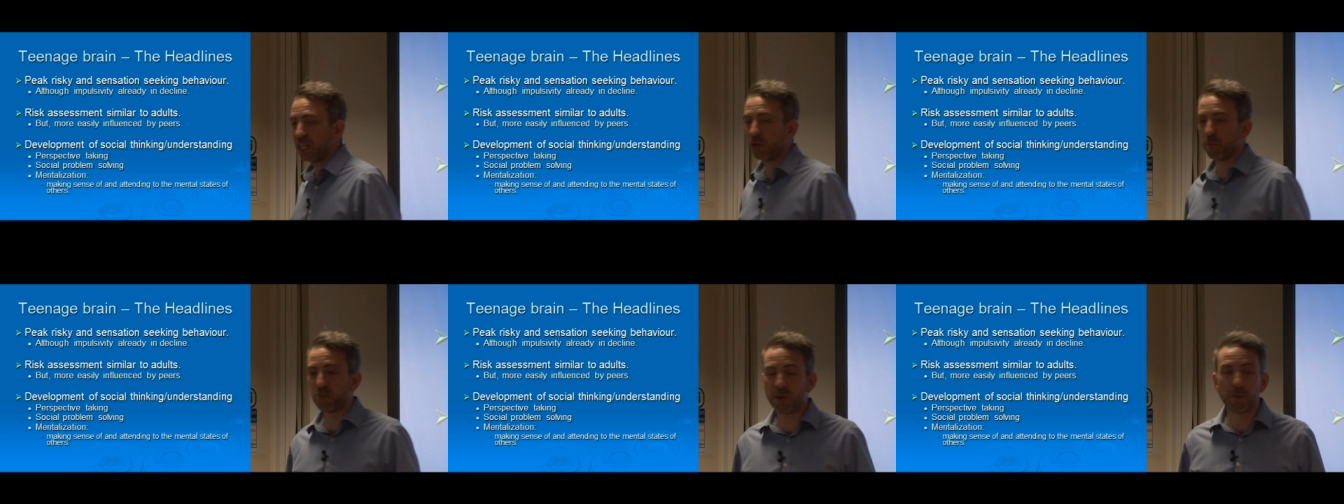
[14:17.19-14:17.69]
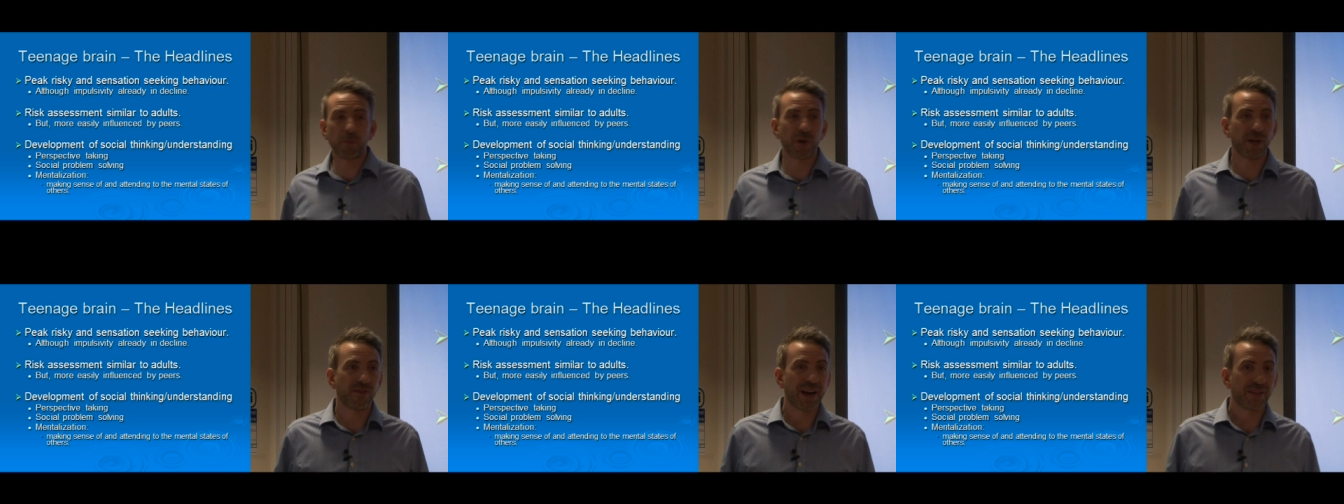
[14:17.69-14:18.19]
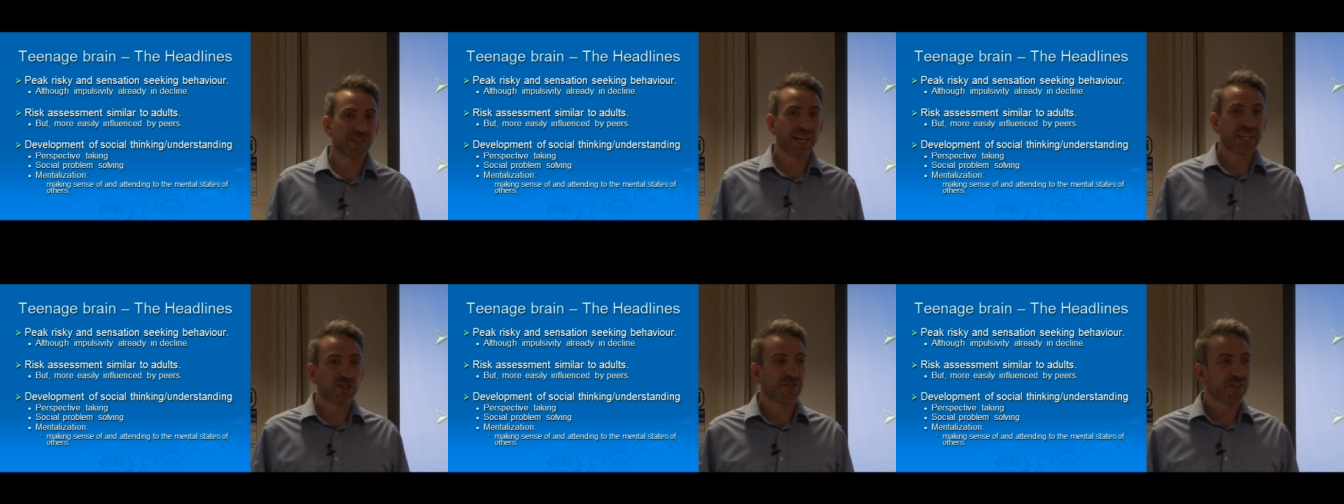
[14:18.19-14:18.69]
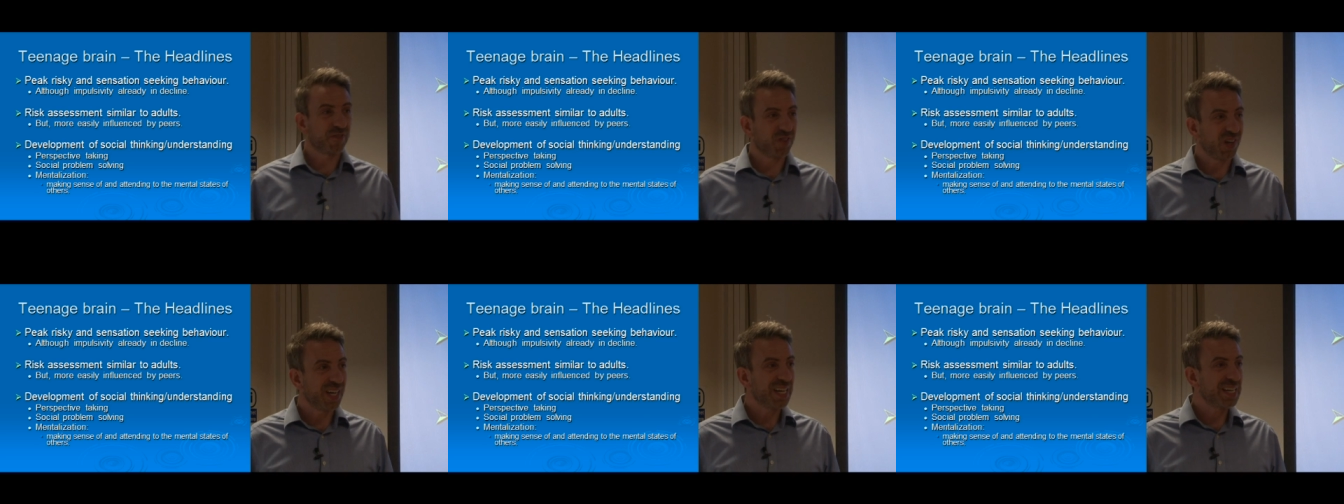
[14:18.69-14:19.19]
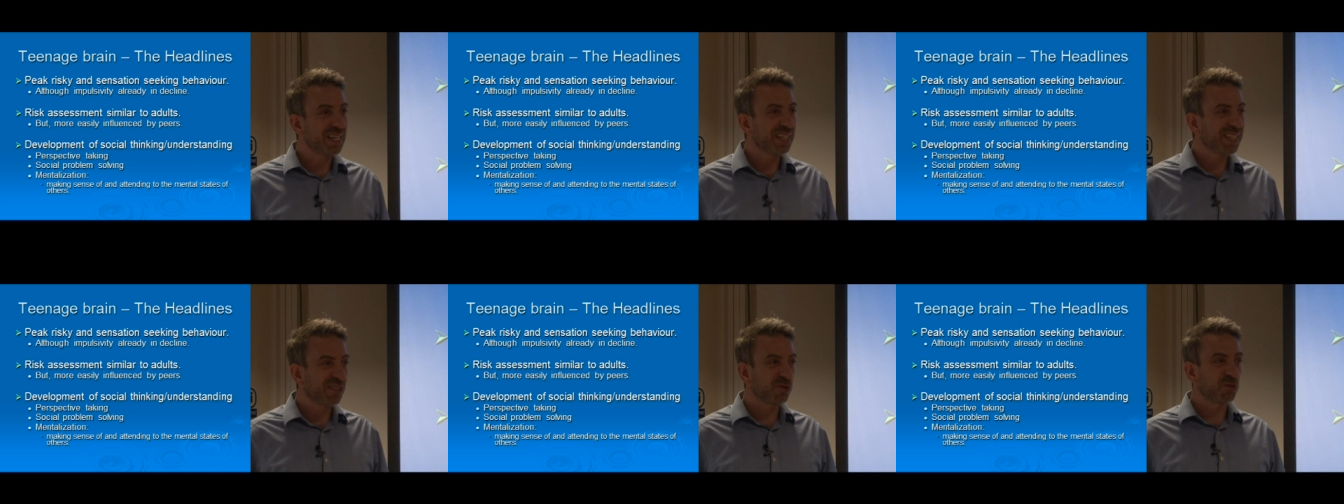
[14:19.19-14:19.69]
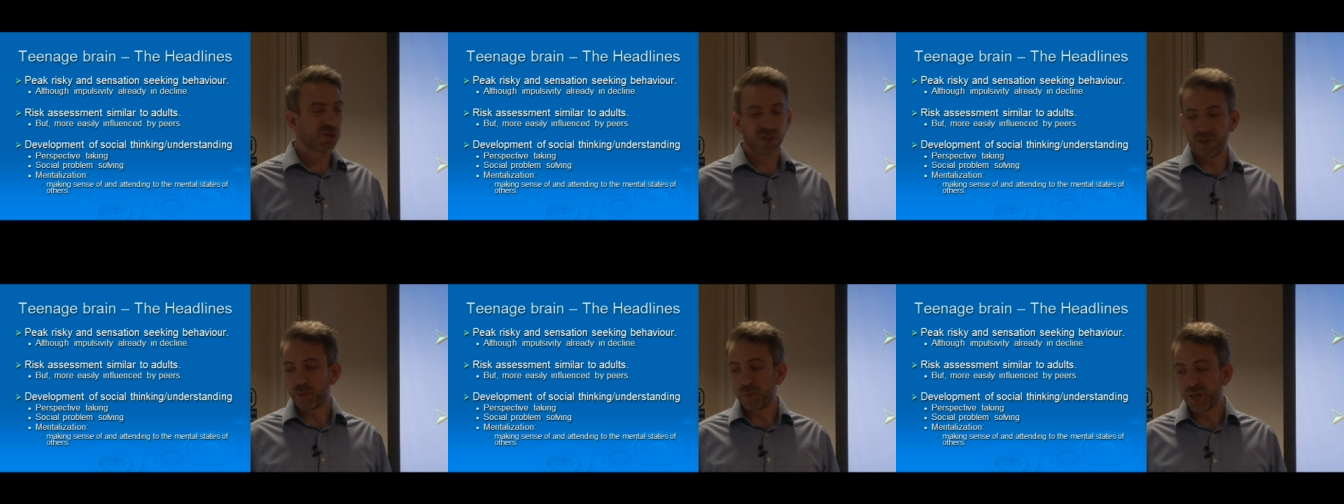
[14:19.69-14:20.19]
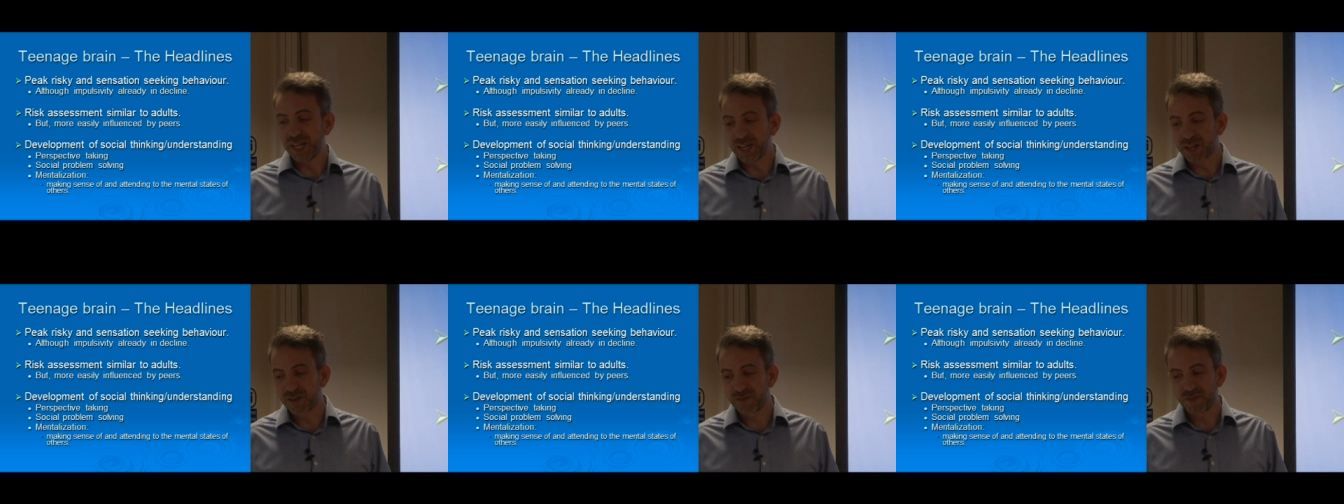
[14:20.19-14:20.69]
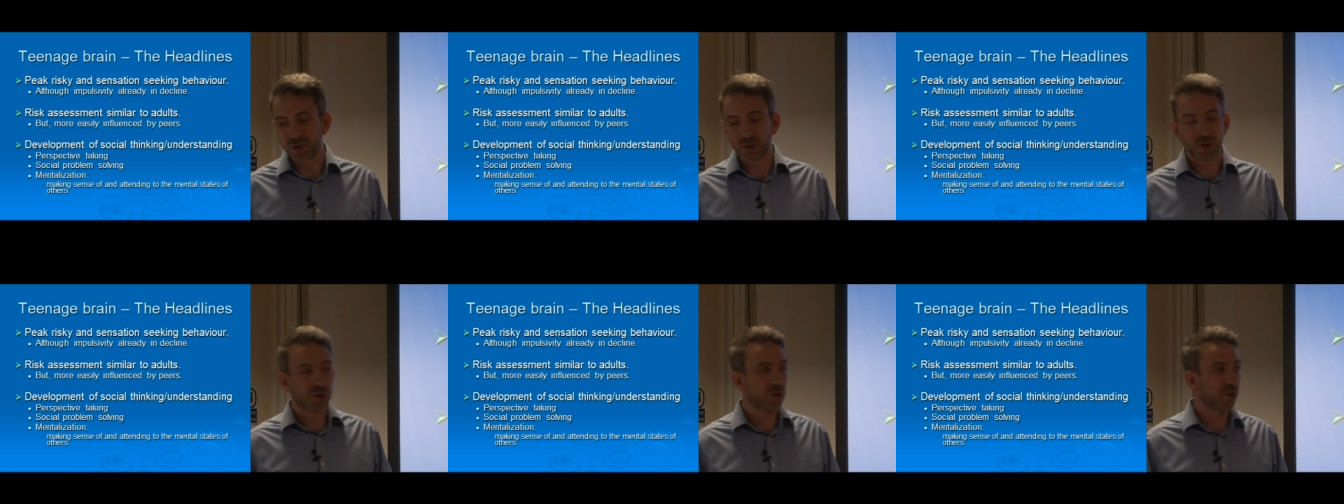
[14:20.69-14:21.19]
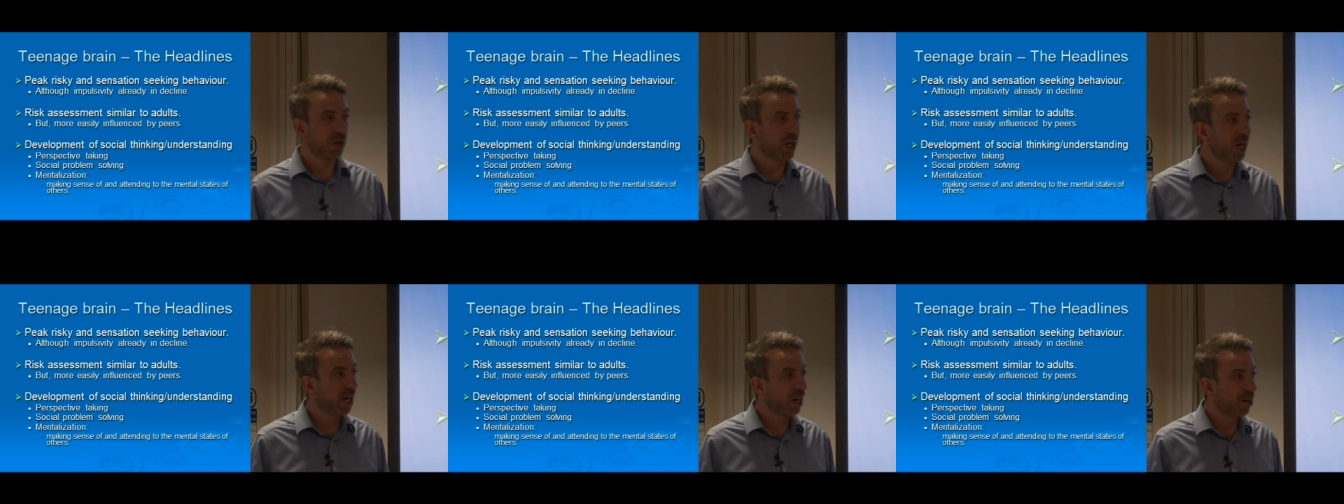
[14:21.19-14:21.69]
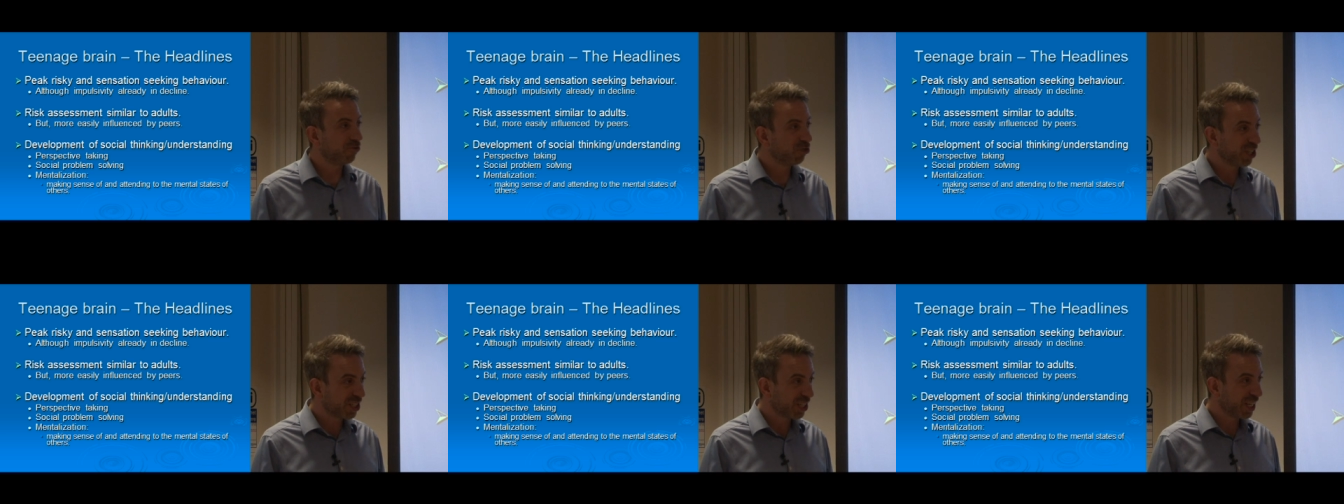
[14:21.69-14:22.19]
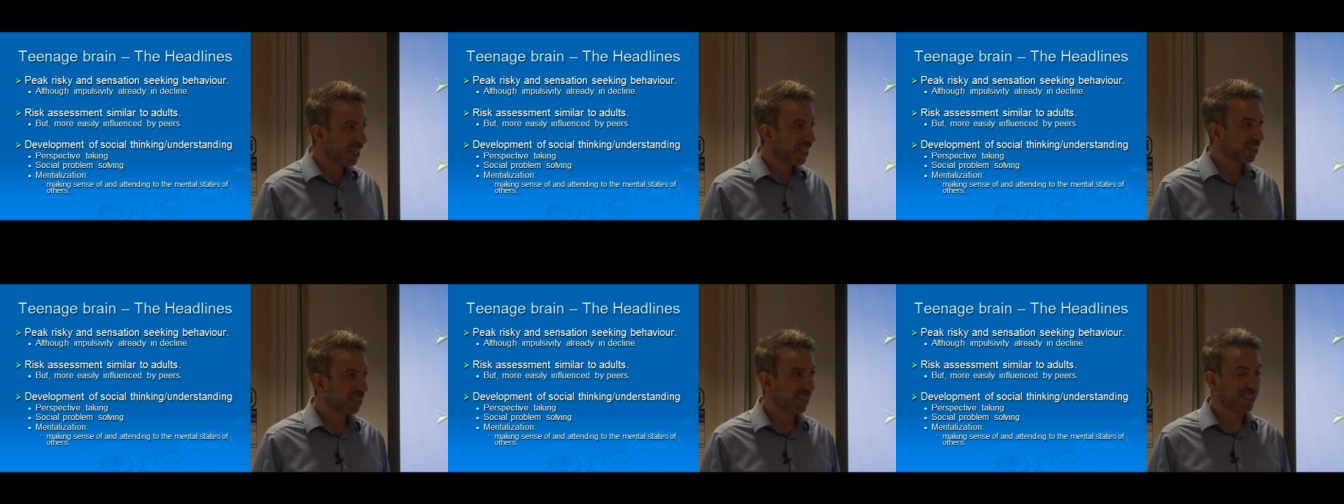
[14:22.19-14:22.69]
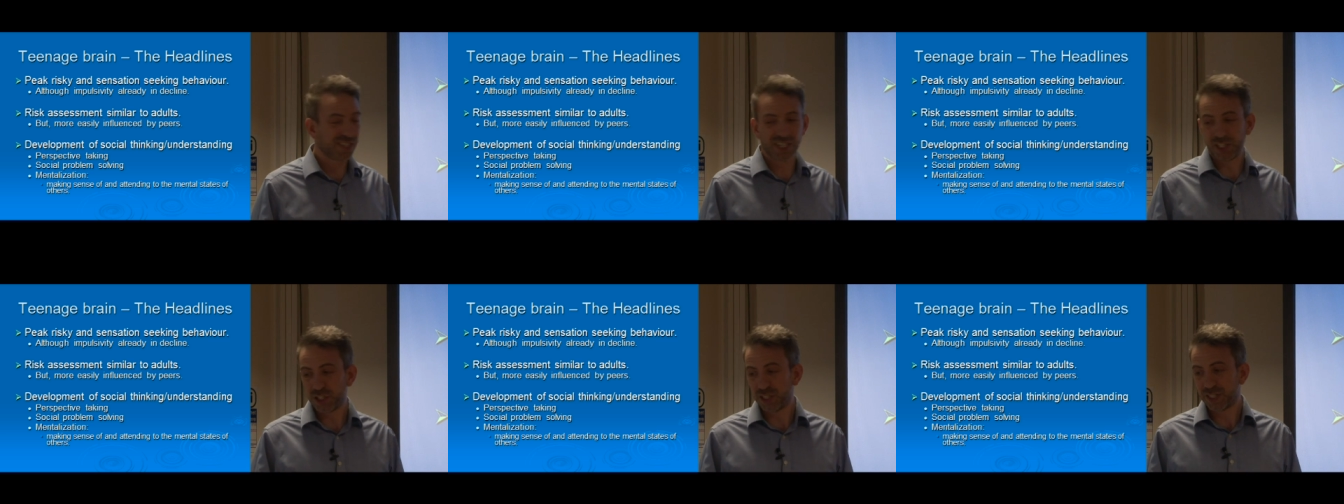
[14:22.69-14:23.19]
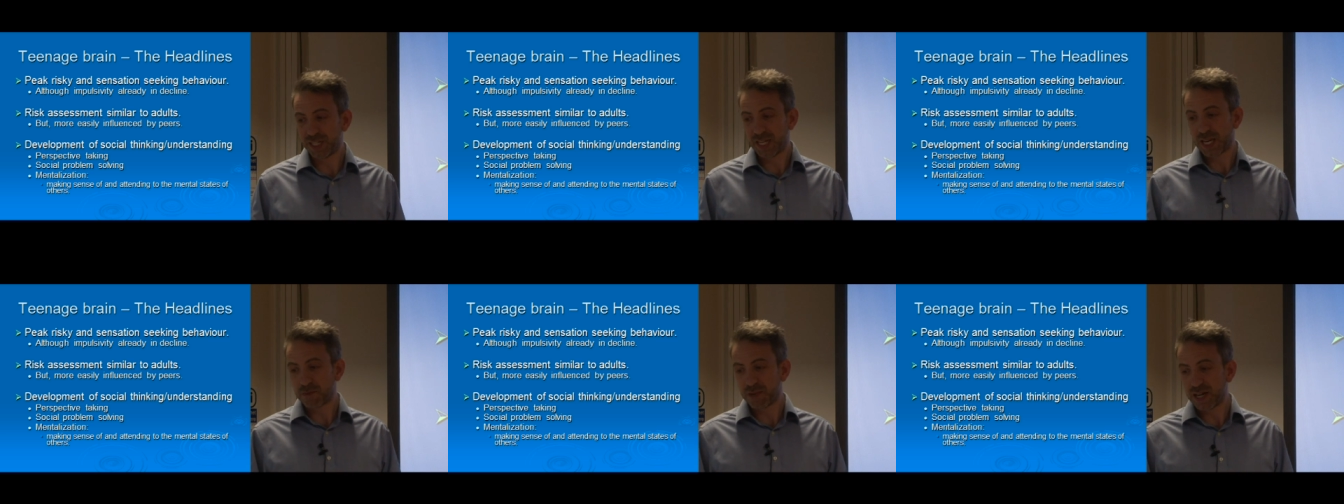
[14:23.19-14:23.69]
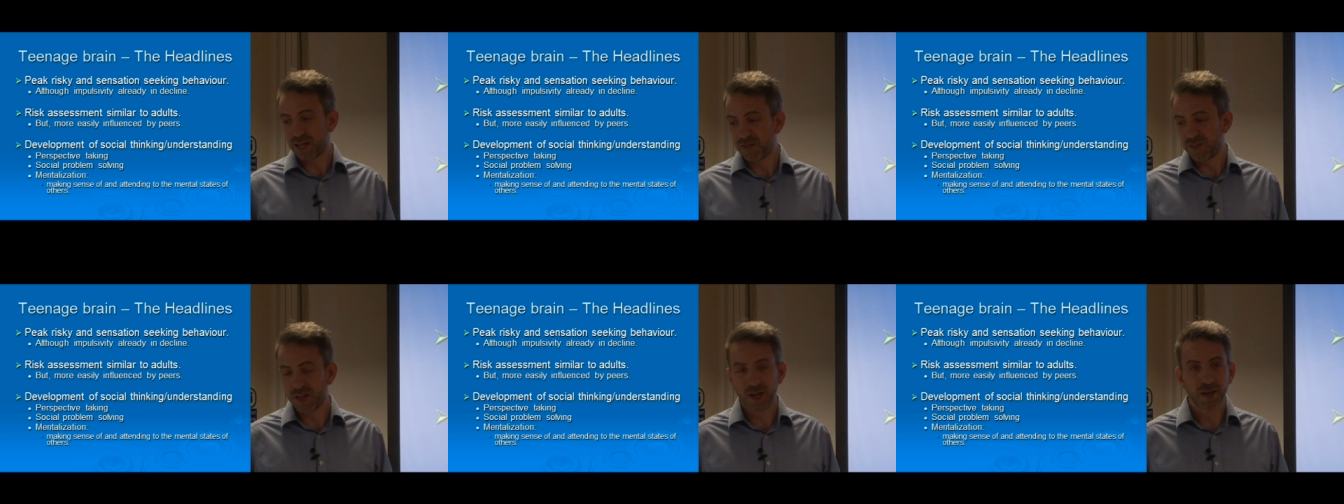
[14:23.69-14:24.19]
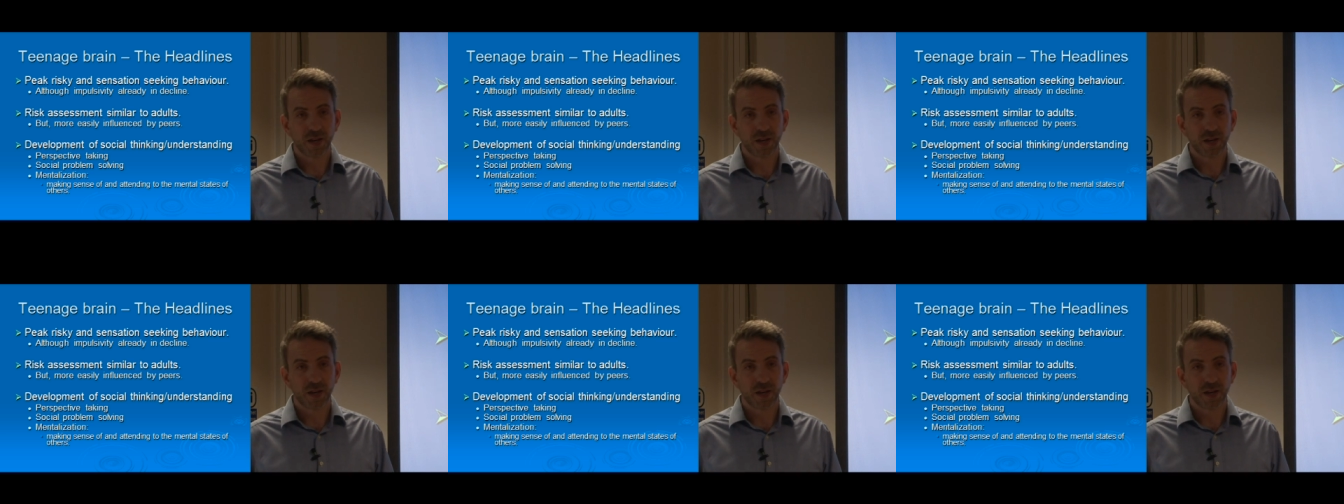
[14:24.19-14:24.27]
Probably around the age of 15 is also the peak for risky and sensation-seeking behaviour.